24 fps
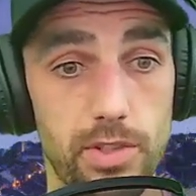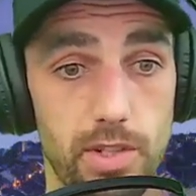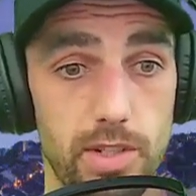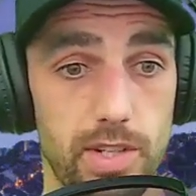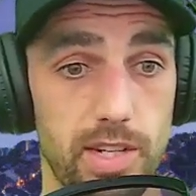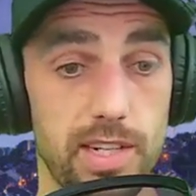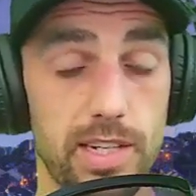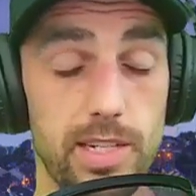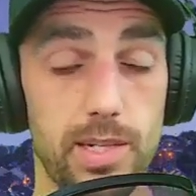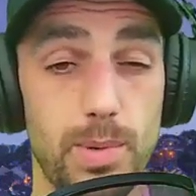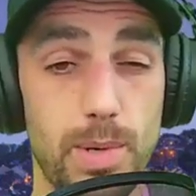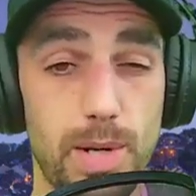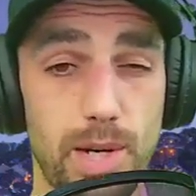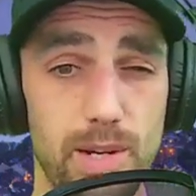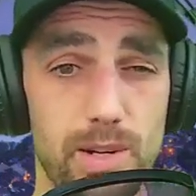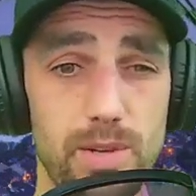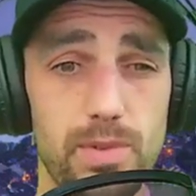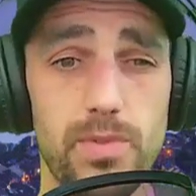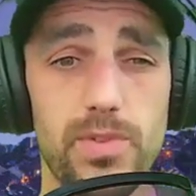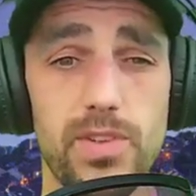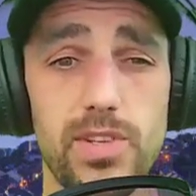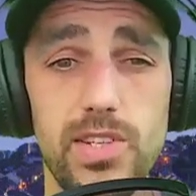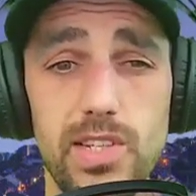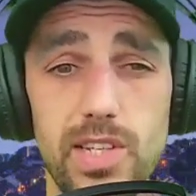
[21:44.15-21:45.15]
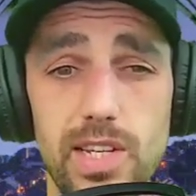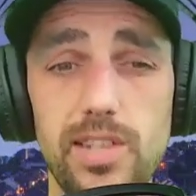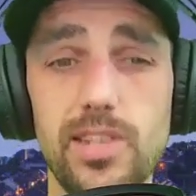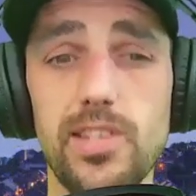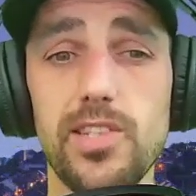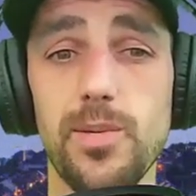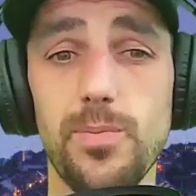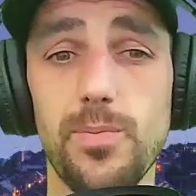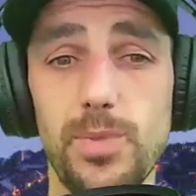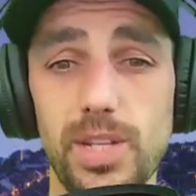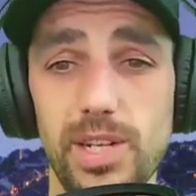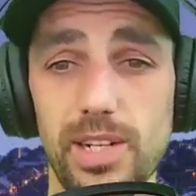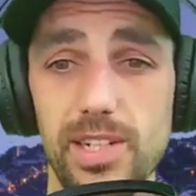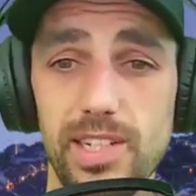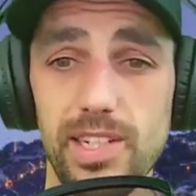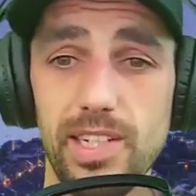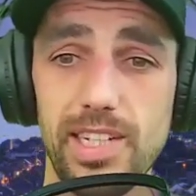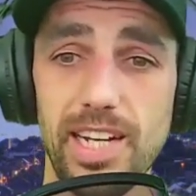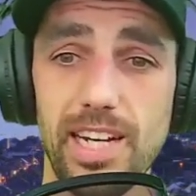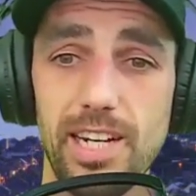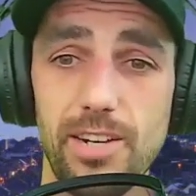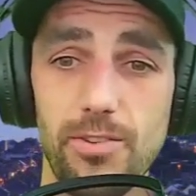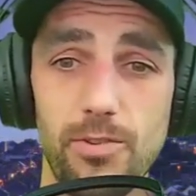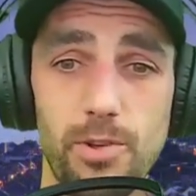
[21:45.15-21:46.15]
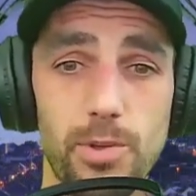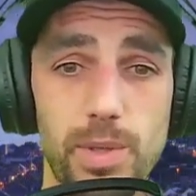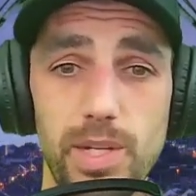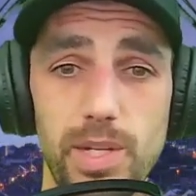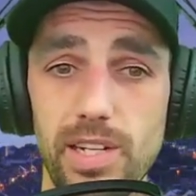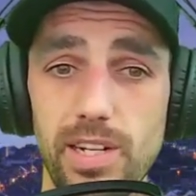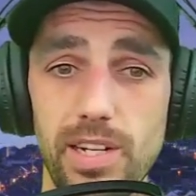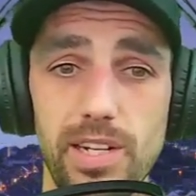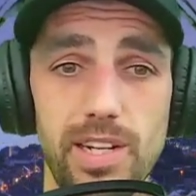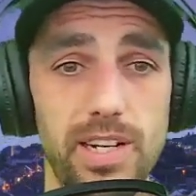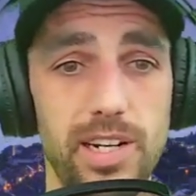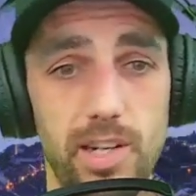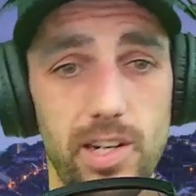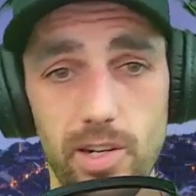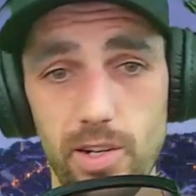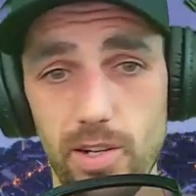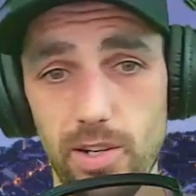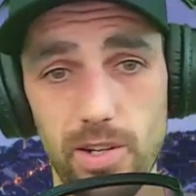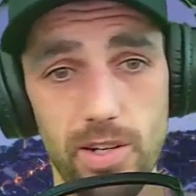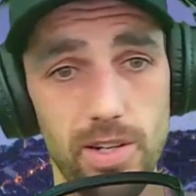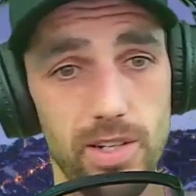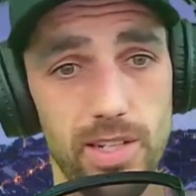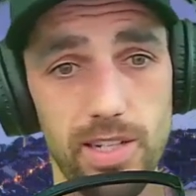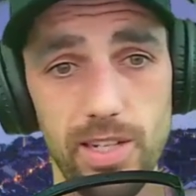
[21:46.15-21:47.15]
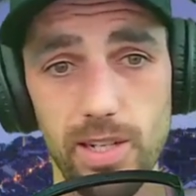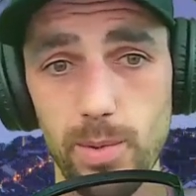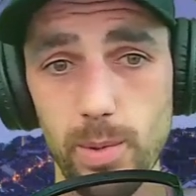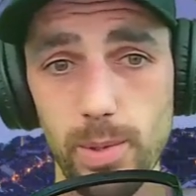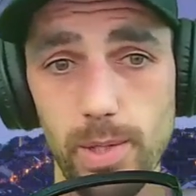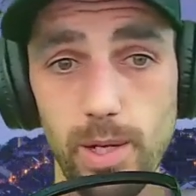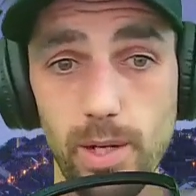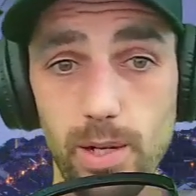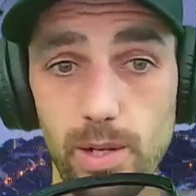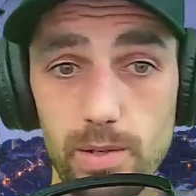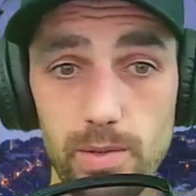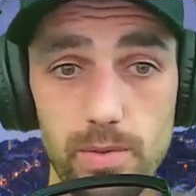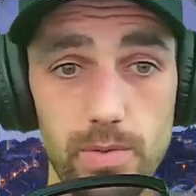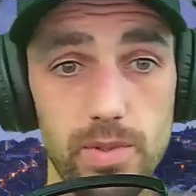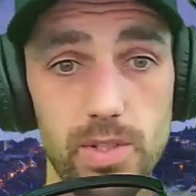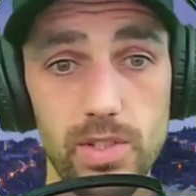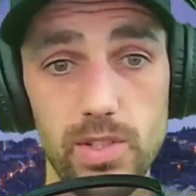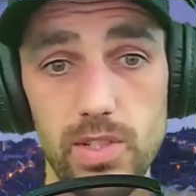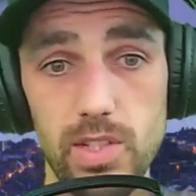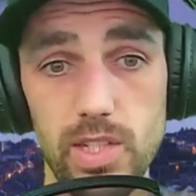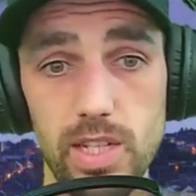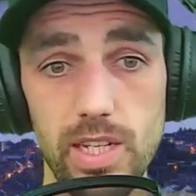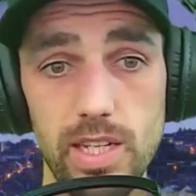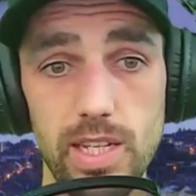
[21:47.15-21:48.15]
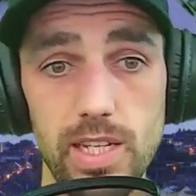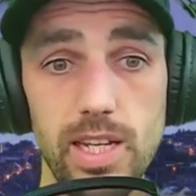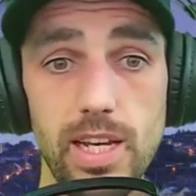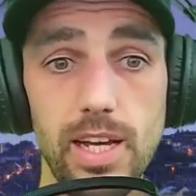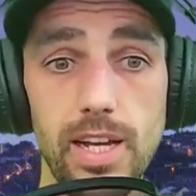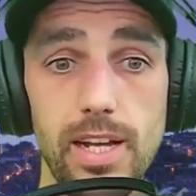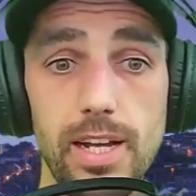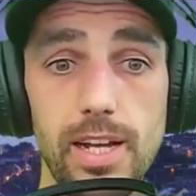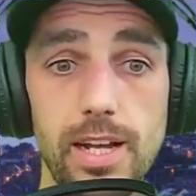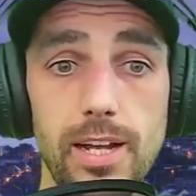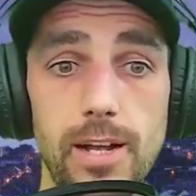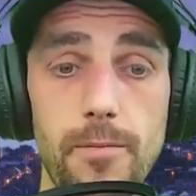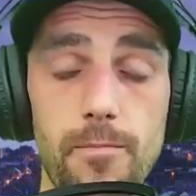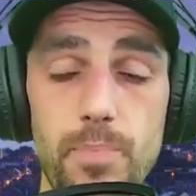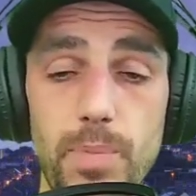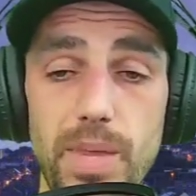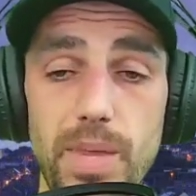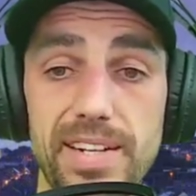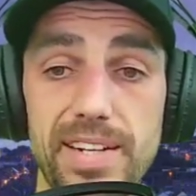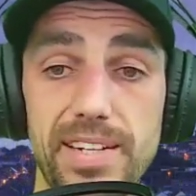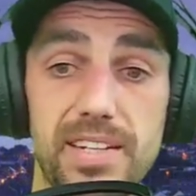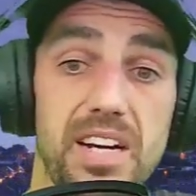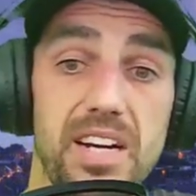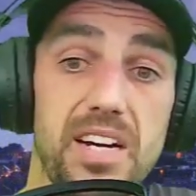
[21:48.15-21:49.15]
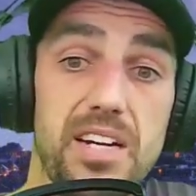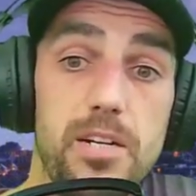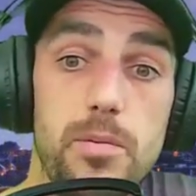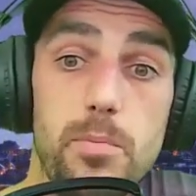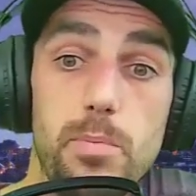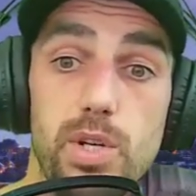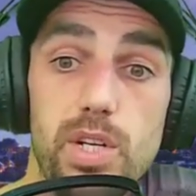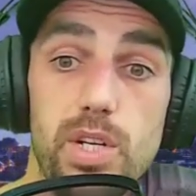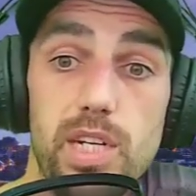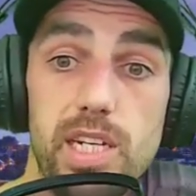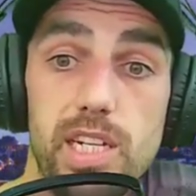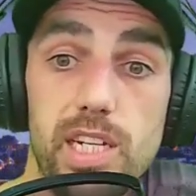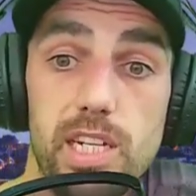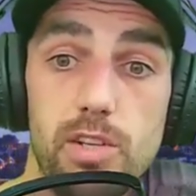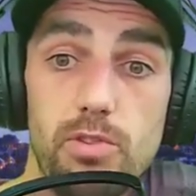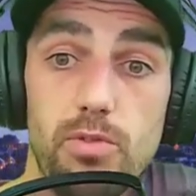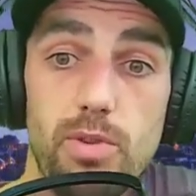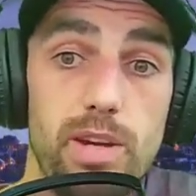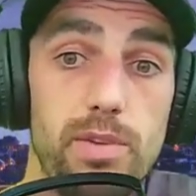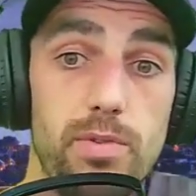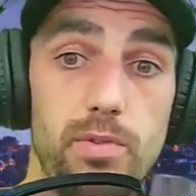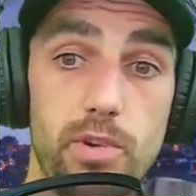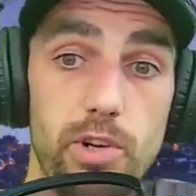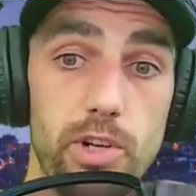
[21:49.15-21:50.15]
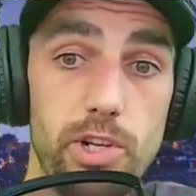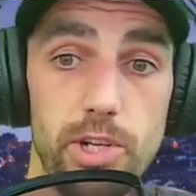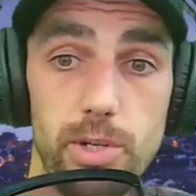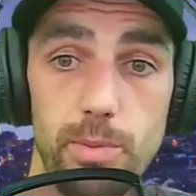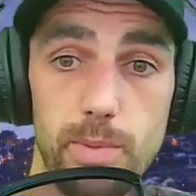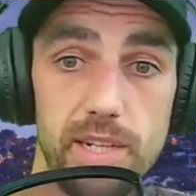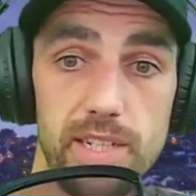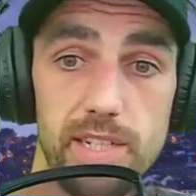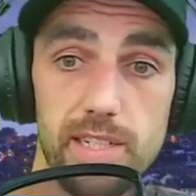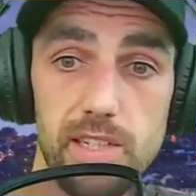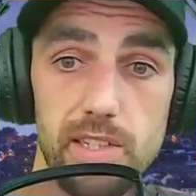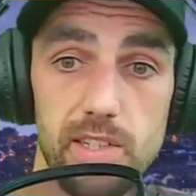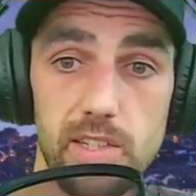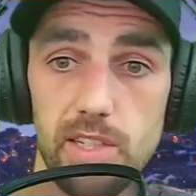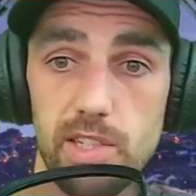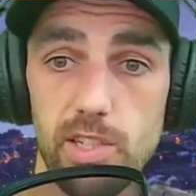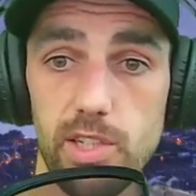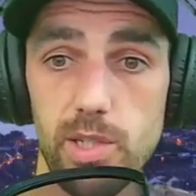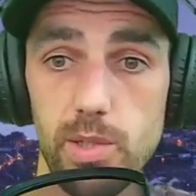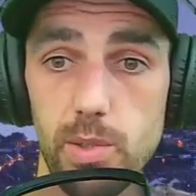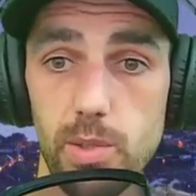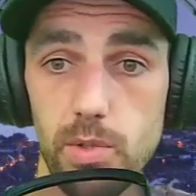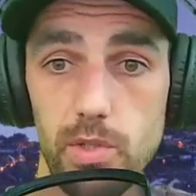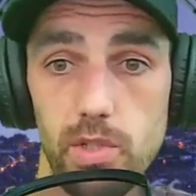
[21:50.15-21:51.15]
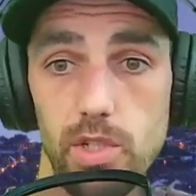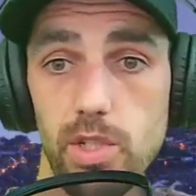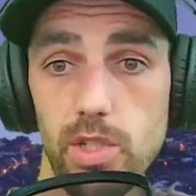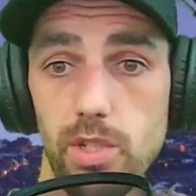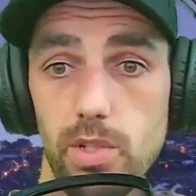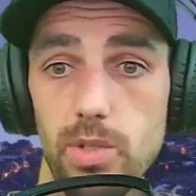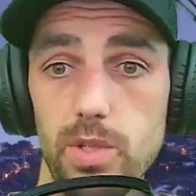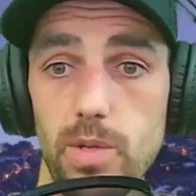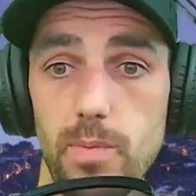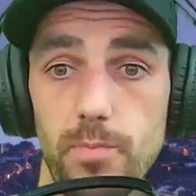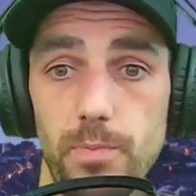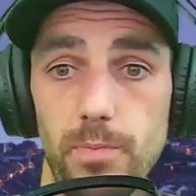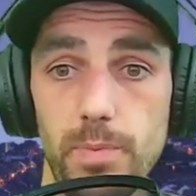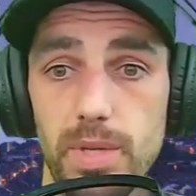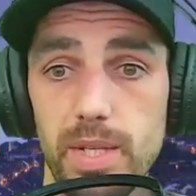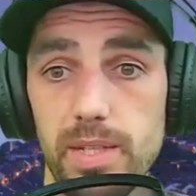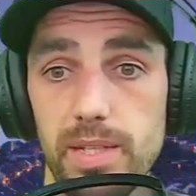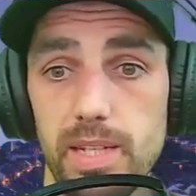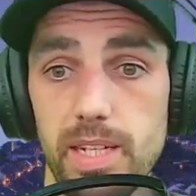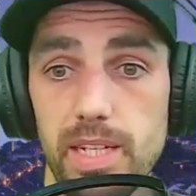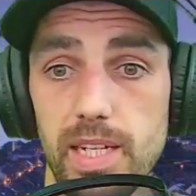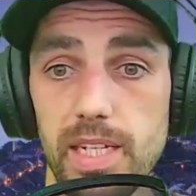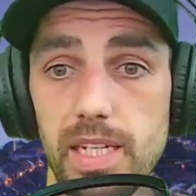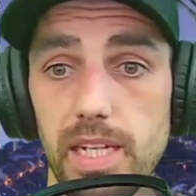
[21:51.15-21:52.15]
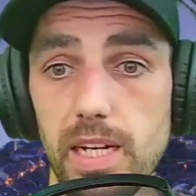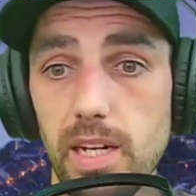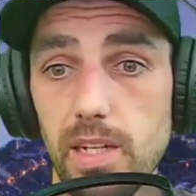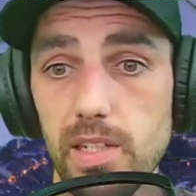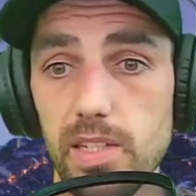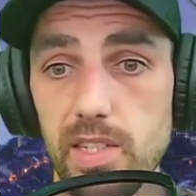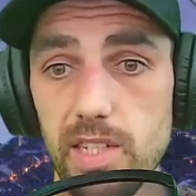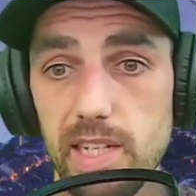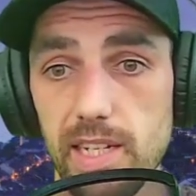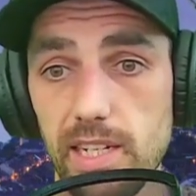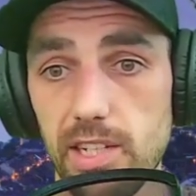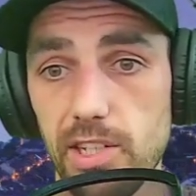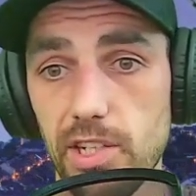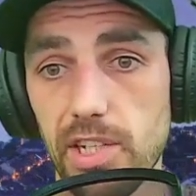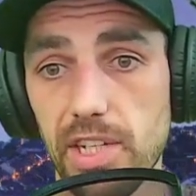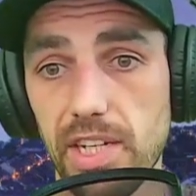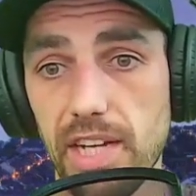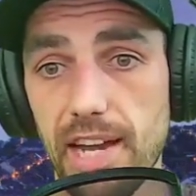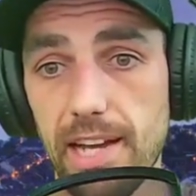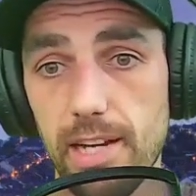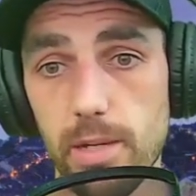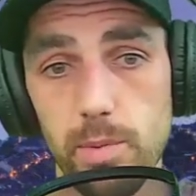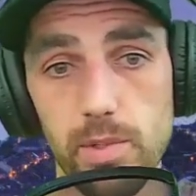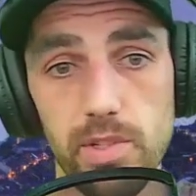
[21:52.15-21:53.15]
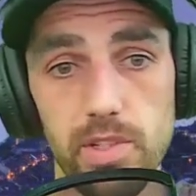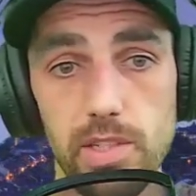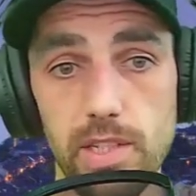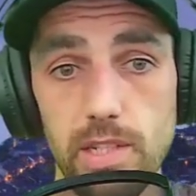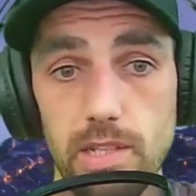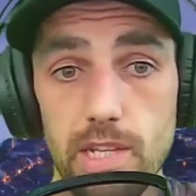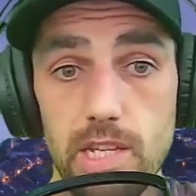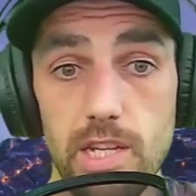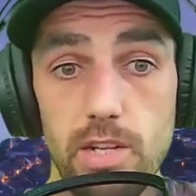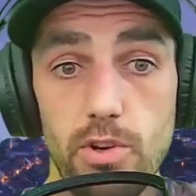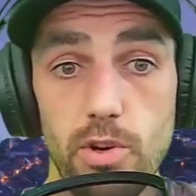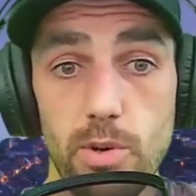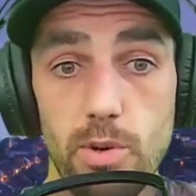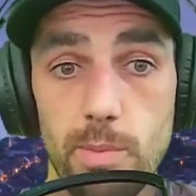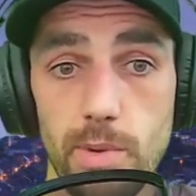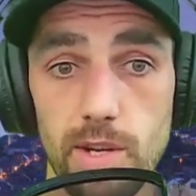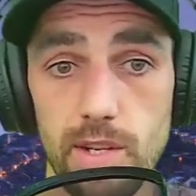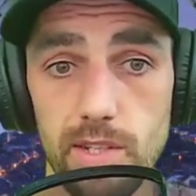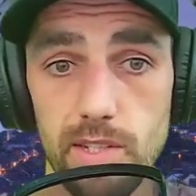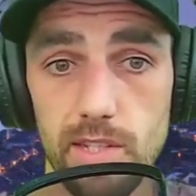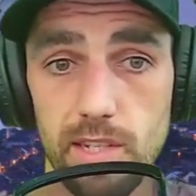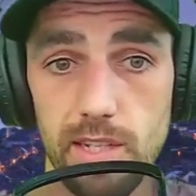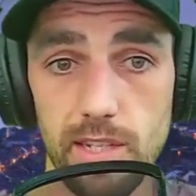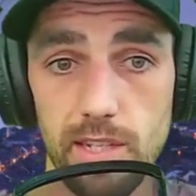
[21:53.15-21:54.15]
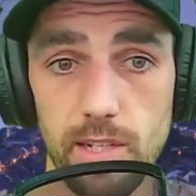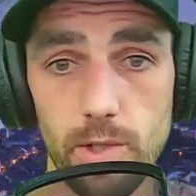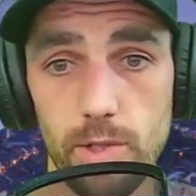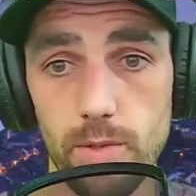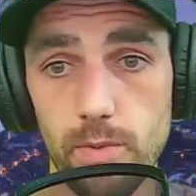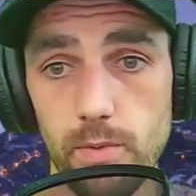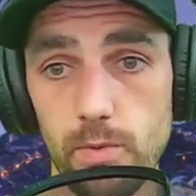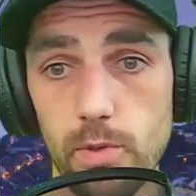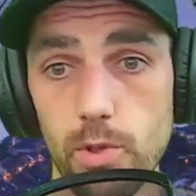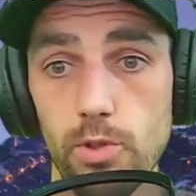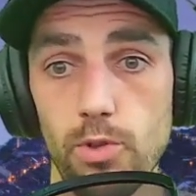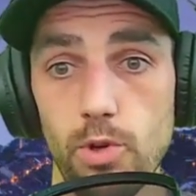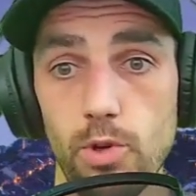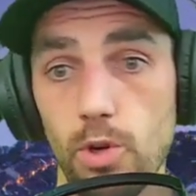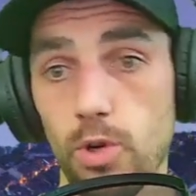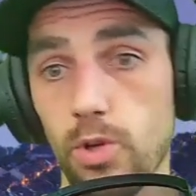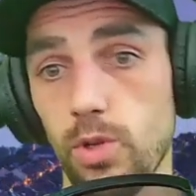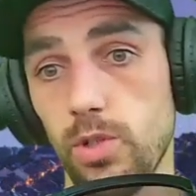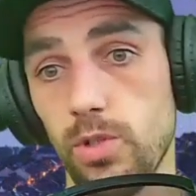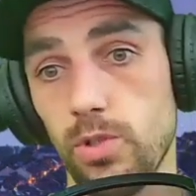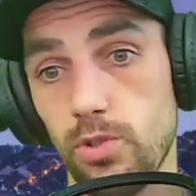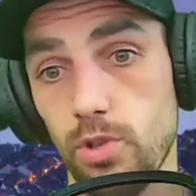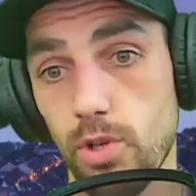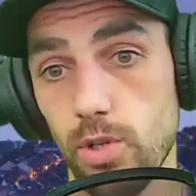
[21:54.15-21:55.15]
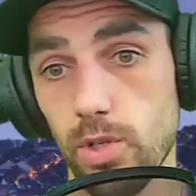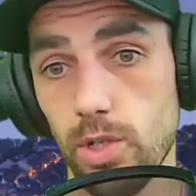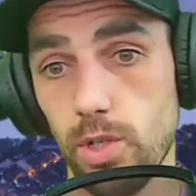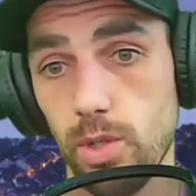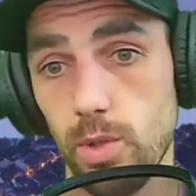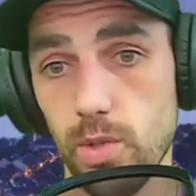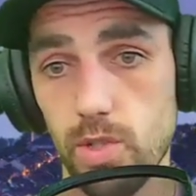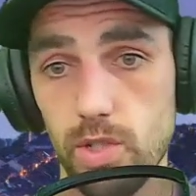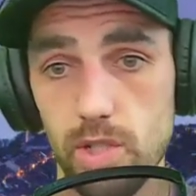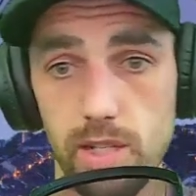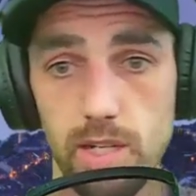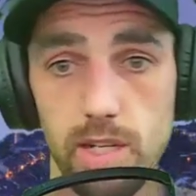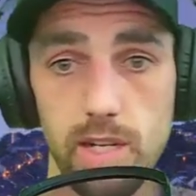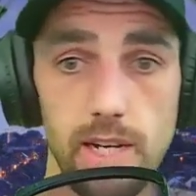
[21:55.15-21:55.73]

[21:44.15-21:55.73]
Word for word: And I would love to see something like that repeated here in Ireland. I would love to see a non-binding referendum on these issues. You know, the the legalization of cannabis, the decriminalization of the drug drug user